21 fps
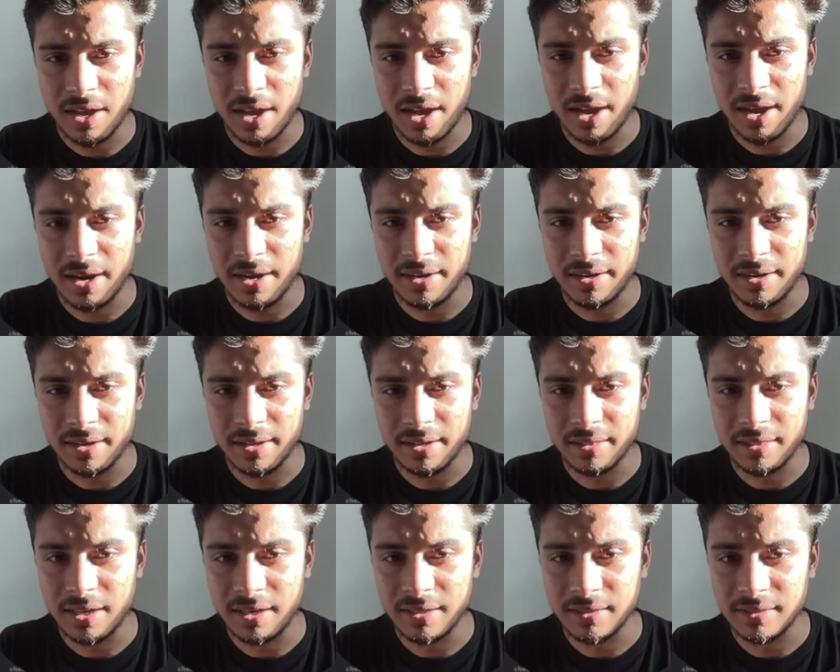and
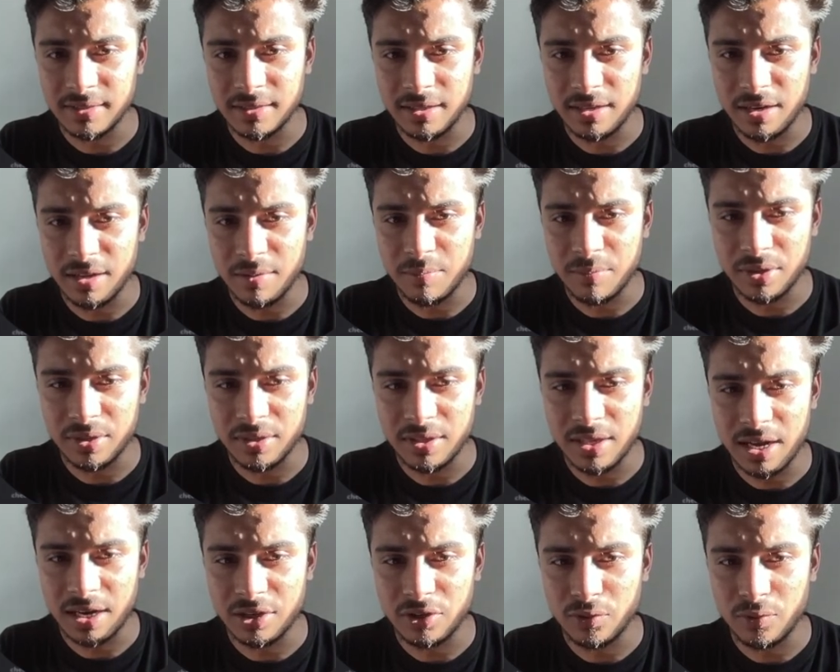that is the number
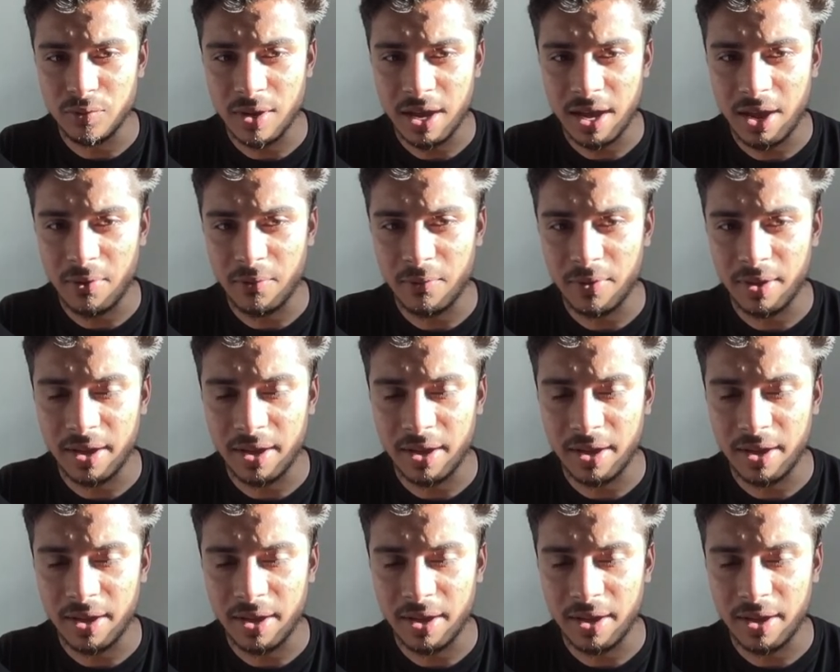that you have.